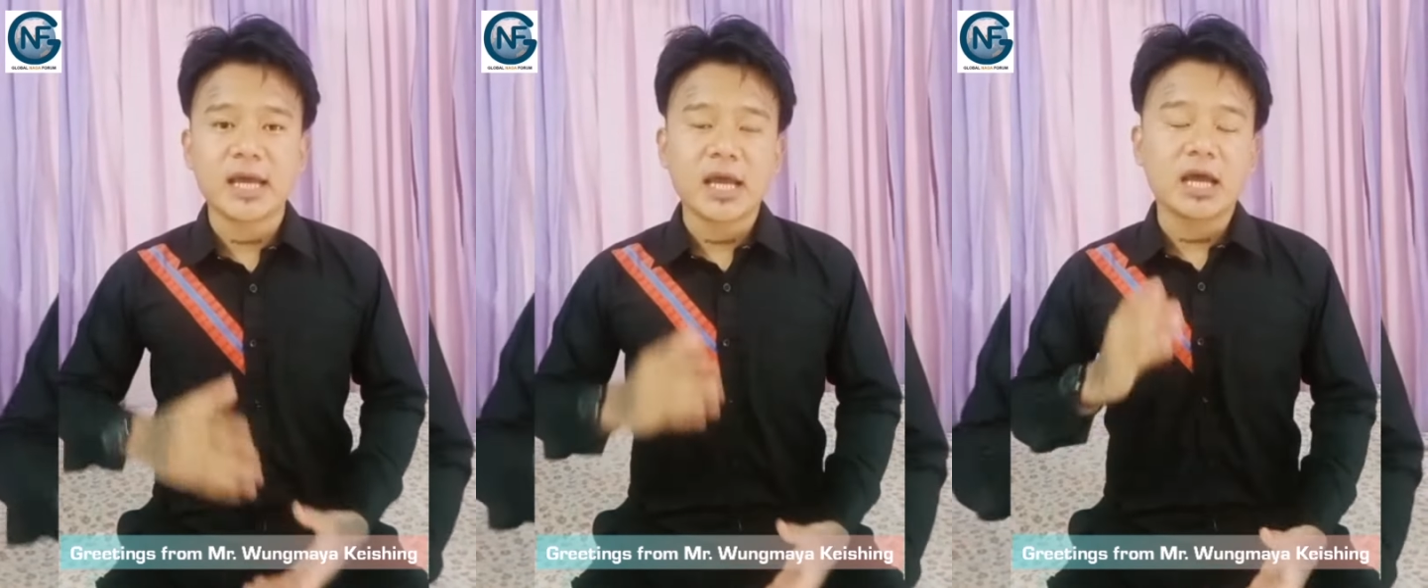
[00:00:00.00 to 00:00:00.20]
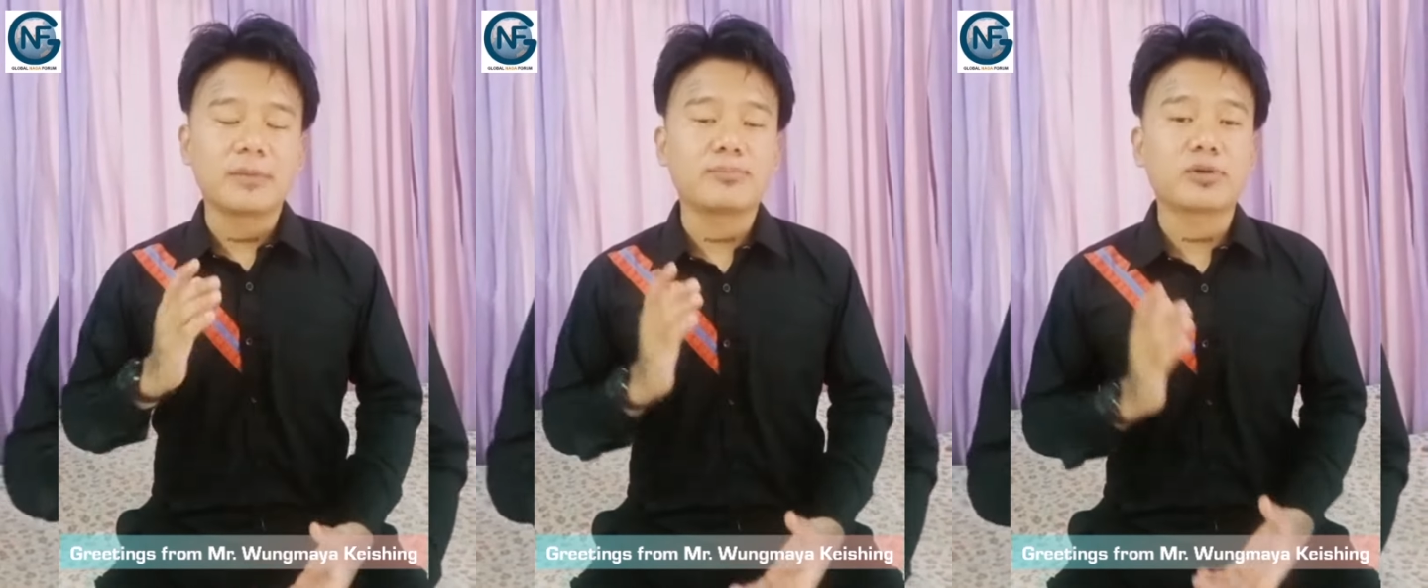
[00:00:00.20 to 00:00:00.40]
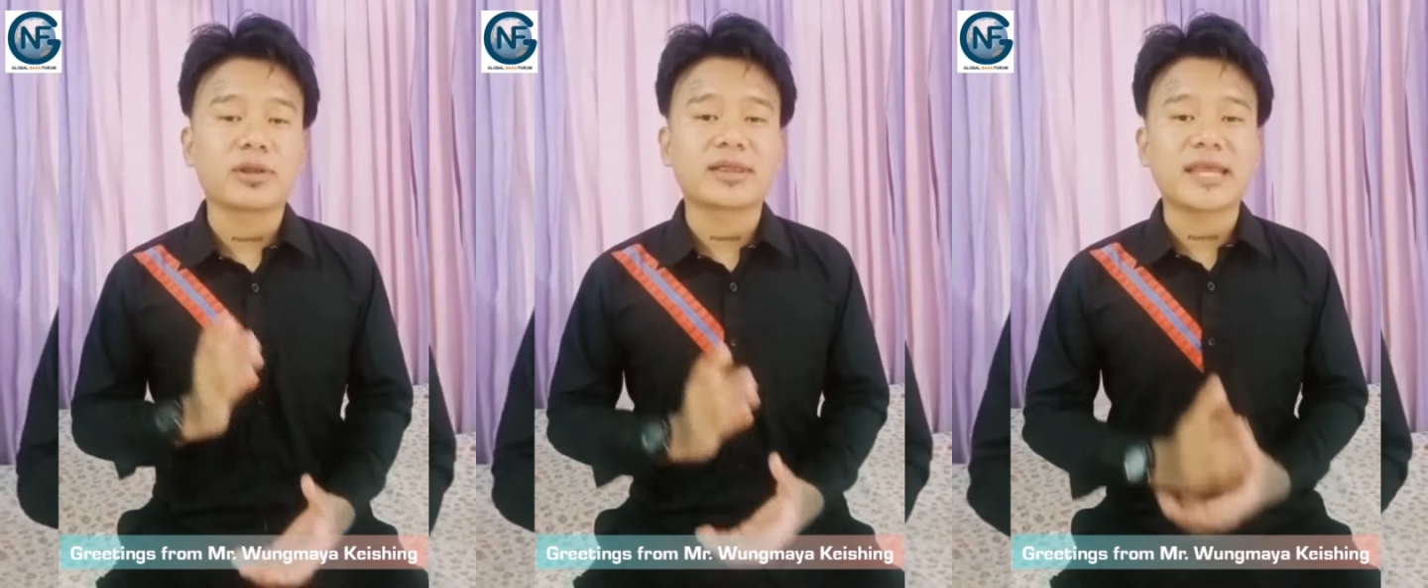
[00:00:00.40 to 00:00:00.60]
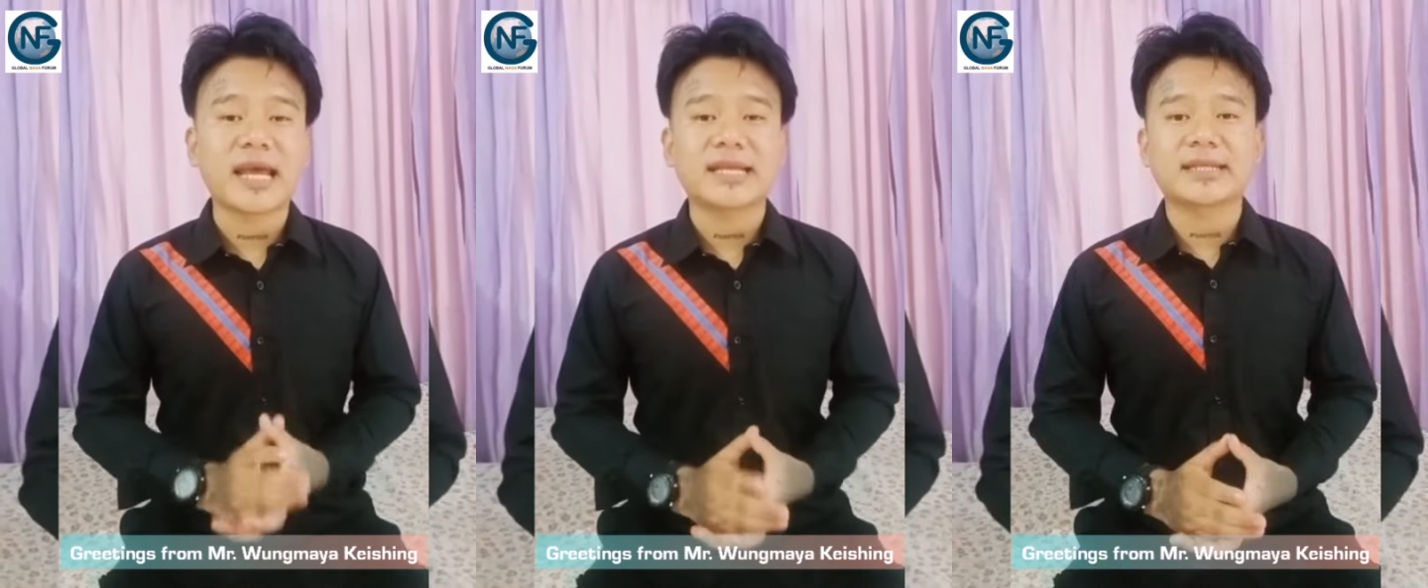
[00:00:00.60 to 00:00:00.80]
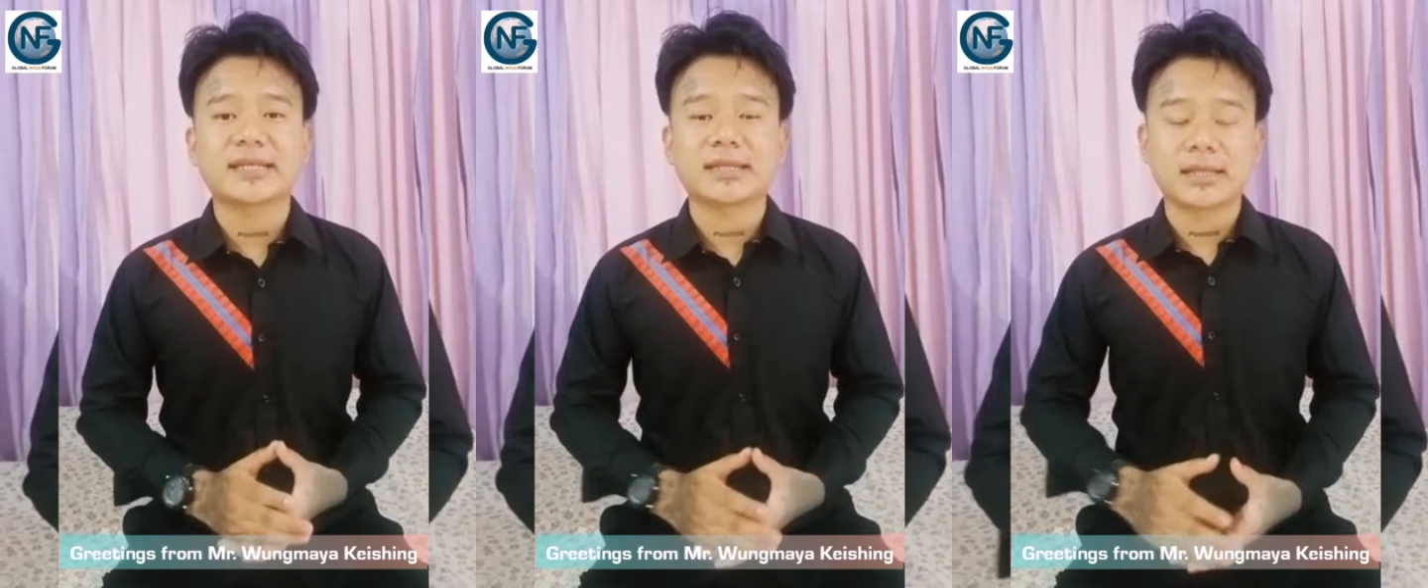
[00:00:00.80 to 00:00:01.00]
and
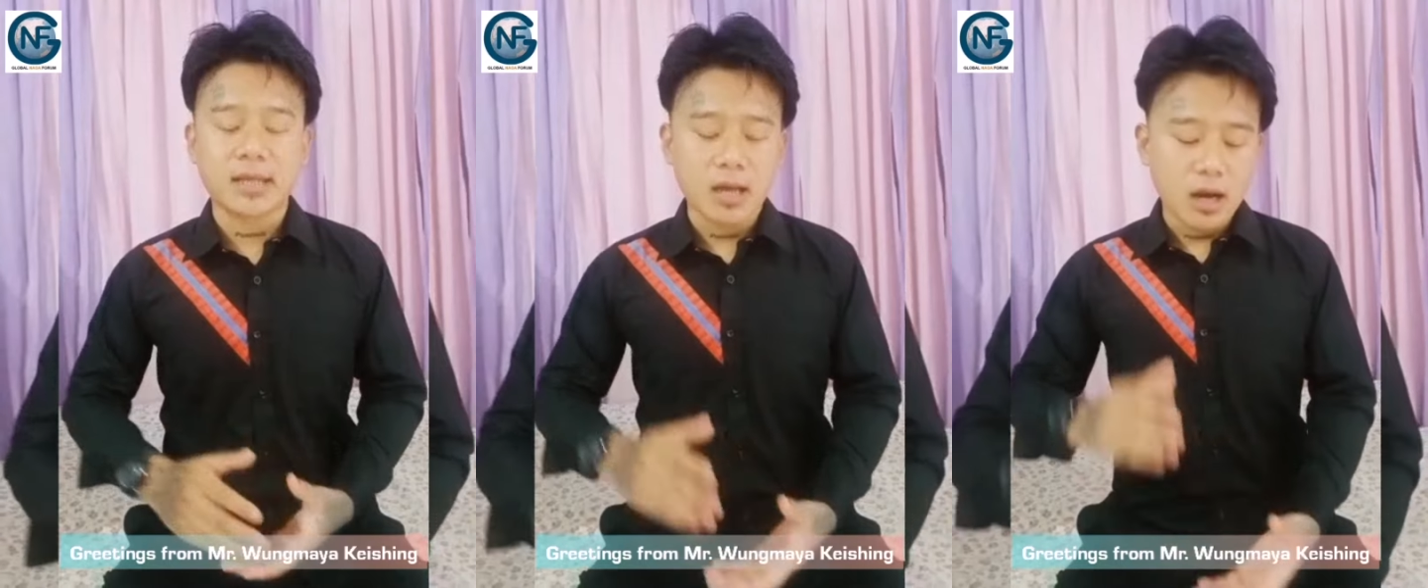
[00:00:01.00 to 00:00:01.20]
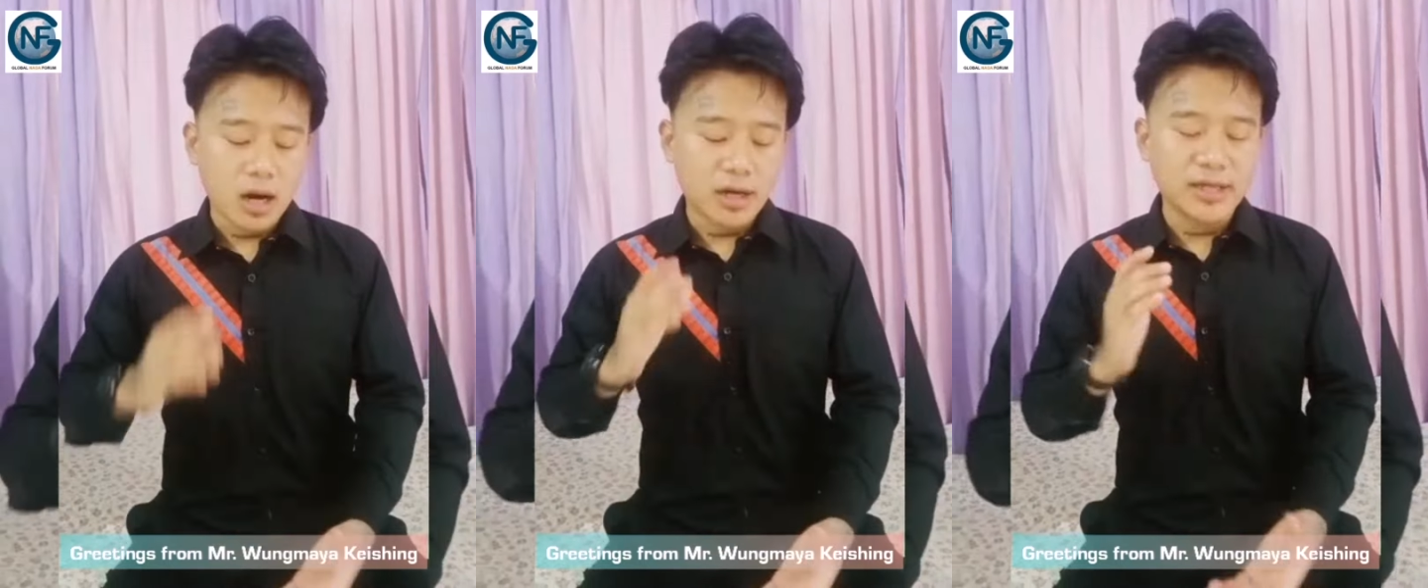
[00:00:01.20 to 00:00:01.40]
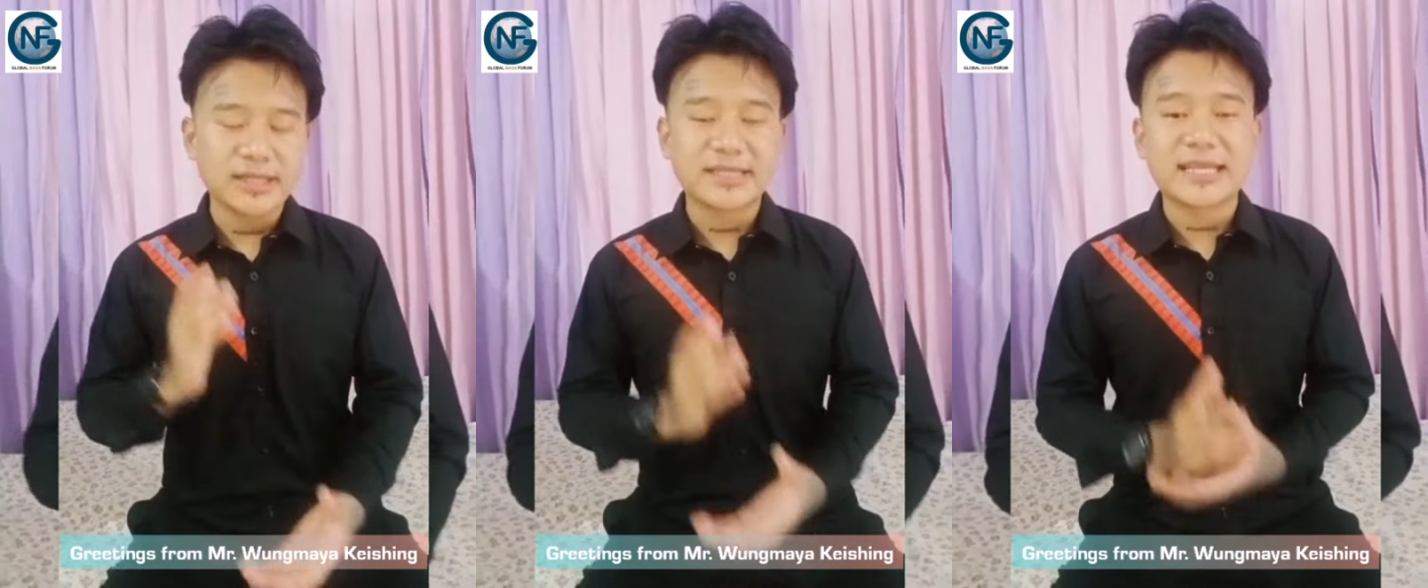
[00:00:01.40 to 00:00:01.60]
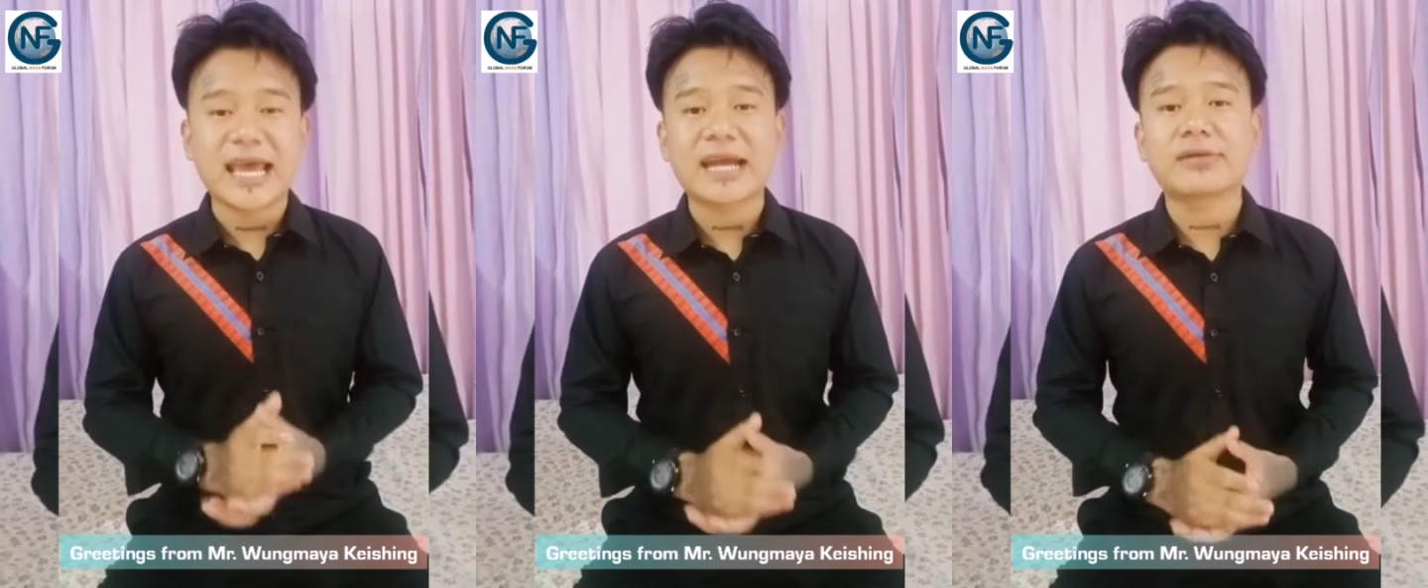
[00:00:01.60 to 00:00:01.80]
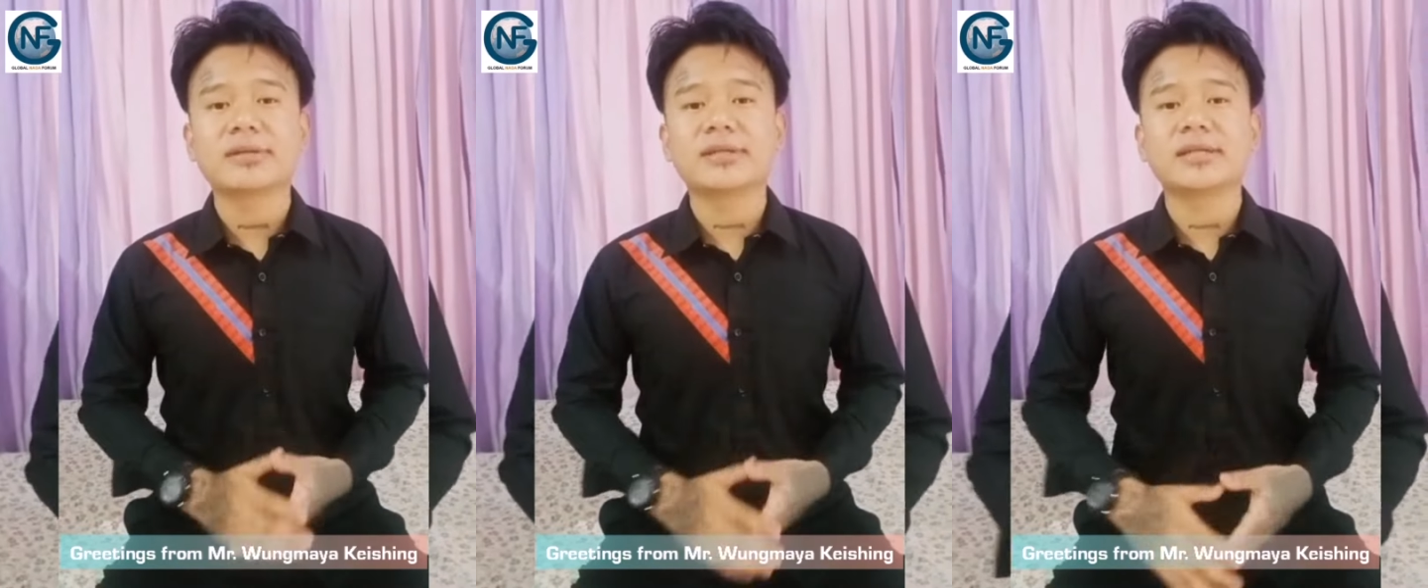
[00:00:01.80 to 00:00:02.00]
protecting our
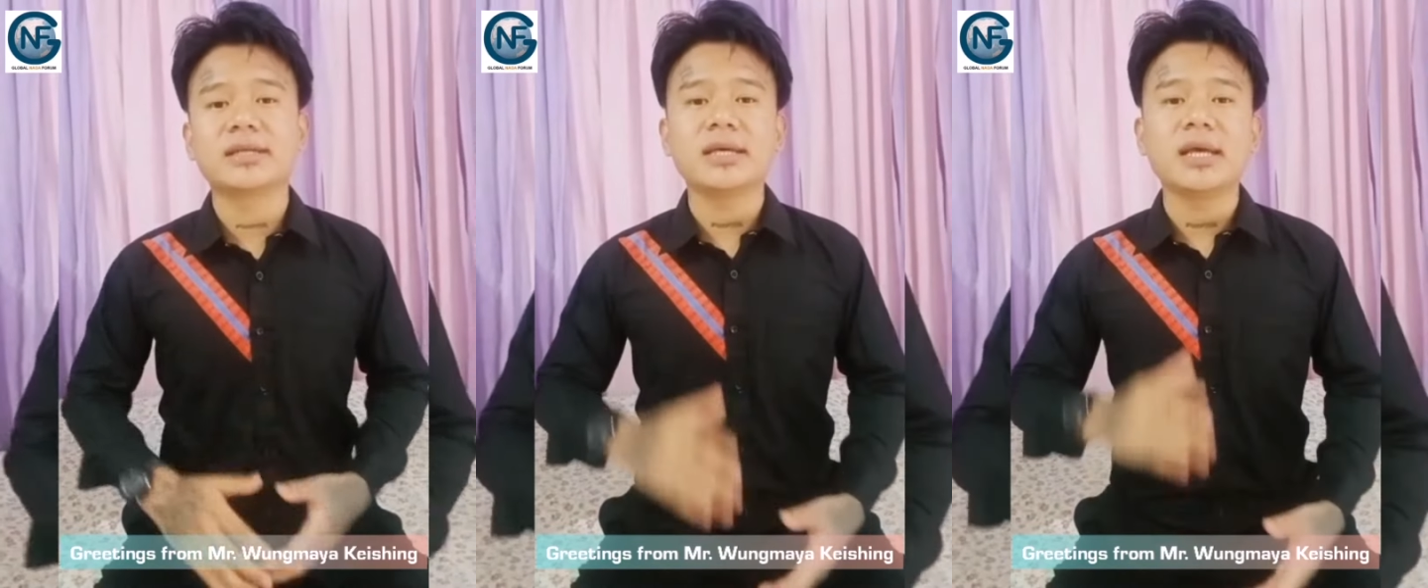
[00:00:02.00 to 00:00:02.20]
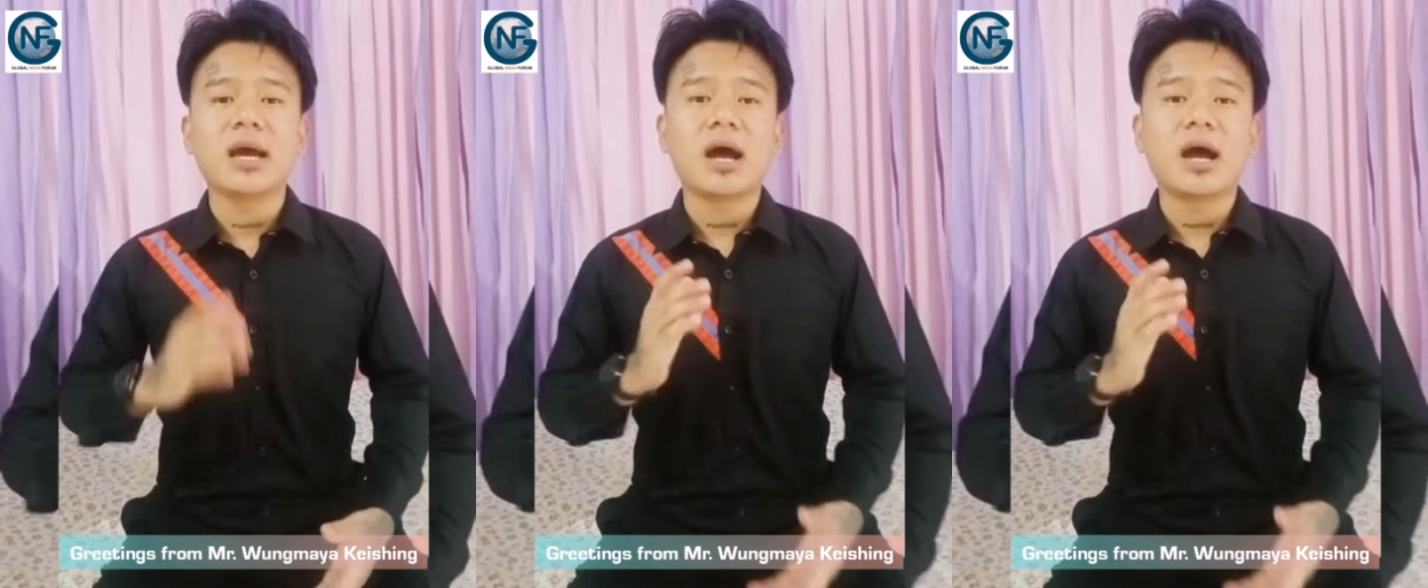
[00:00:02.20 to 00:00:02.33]
integrity,